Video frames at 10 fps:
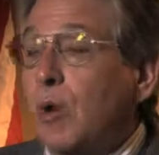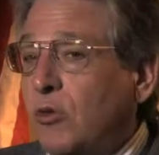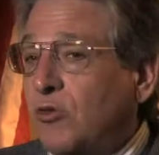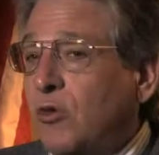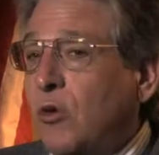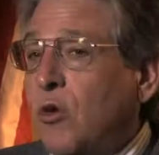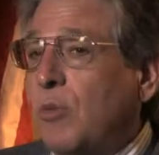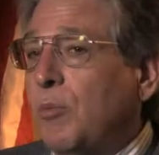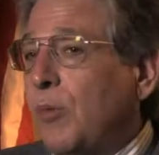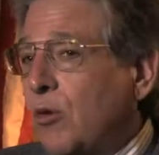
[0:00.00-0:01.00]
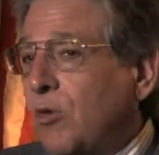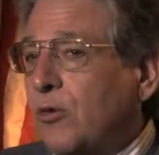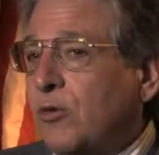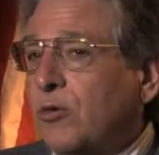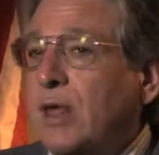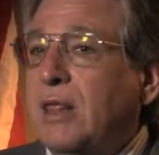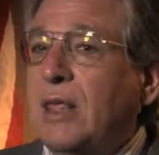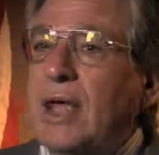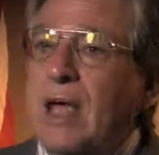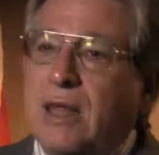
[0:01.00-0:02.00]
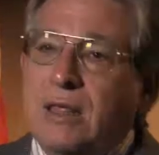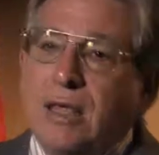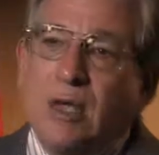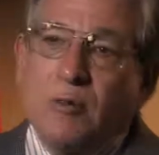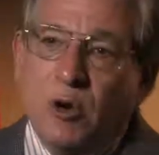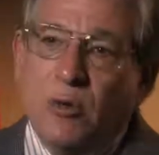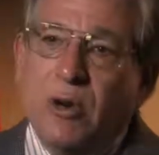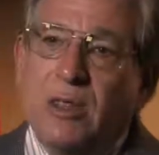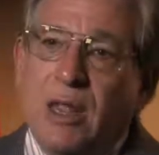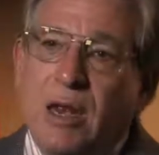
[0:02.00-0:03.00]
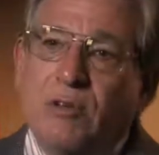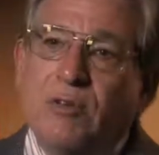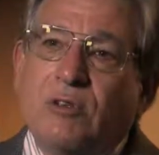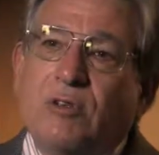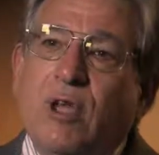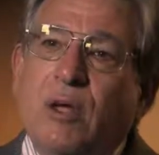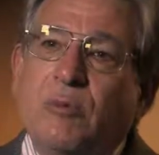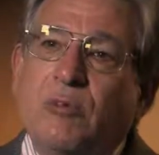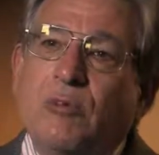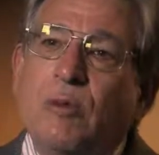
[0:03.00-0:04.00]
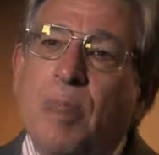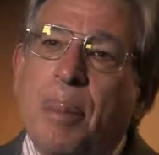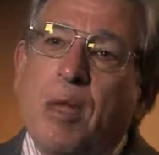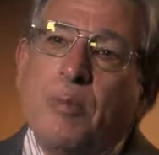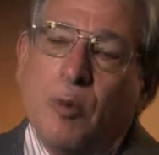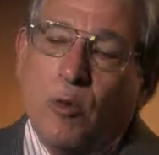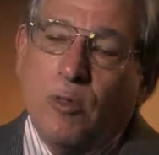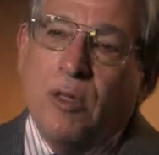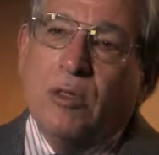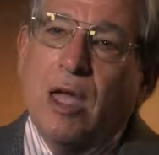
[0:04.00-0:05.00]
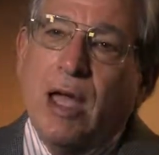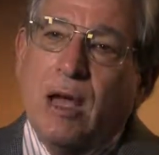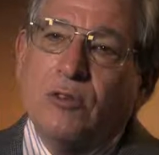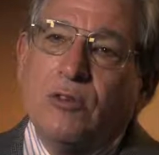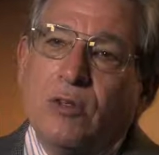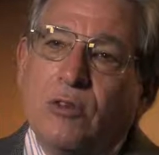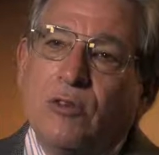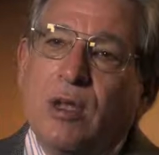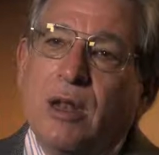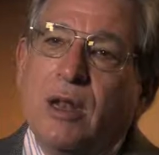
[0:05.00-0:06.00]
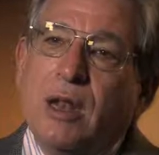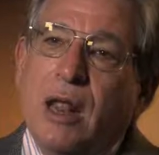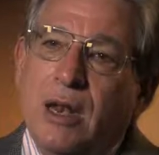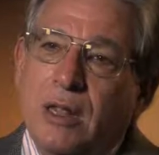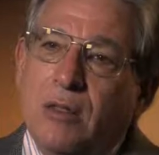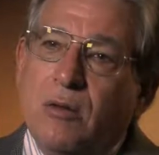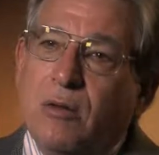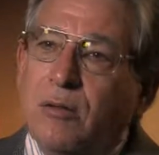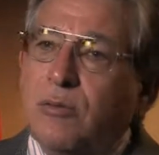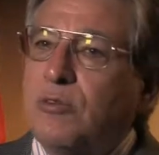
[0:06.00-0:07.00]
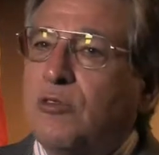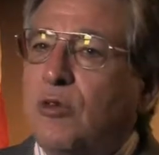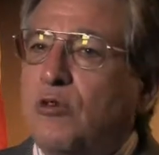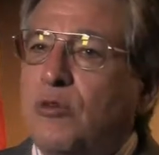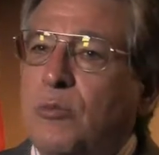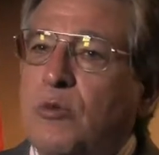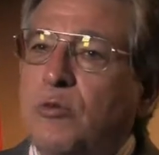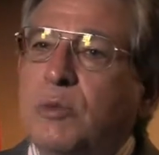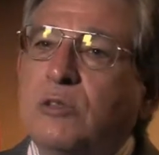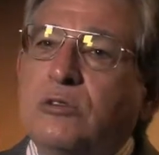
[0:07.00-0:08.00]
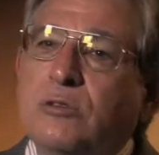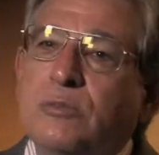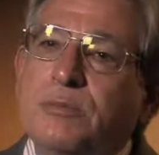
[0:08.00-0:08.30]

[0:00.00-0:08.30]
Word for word: so called birthers and the anti immigrant nativist types, both in the House and the Senate and in the social movements.